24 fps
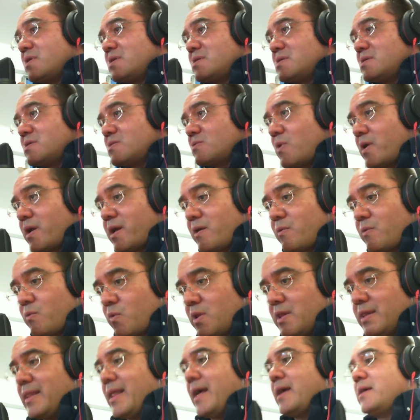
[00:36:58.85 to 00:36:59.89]
this is what I
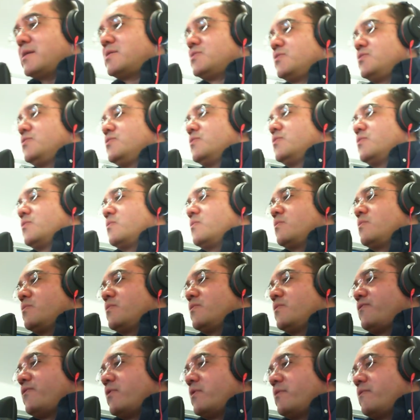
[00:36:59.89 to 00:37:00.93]
would like to do
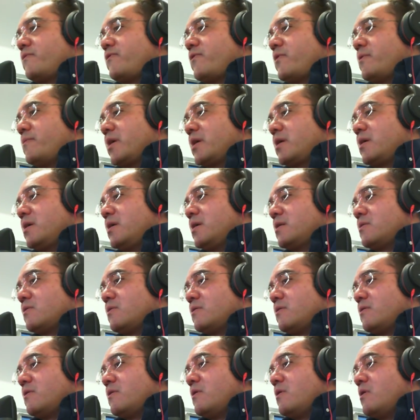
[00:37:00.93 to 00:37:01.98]
for my kid,
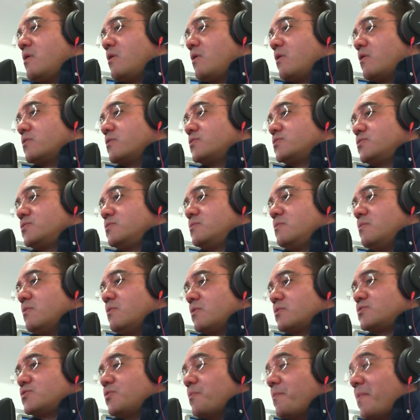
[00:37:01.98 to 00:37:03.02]
or or
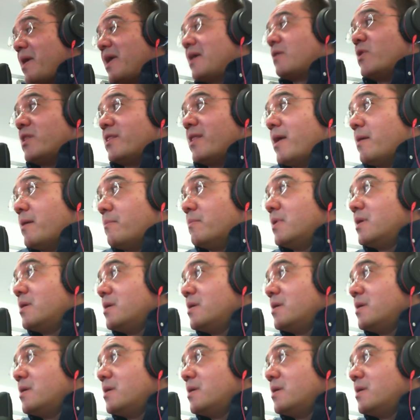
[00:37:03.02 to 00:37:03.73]
to make with them."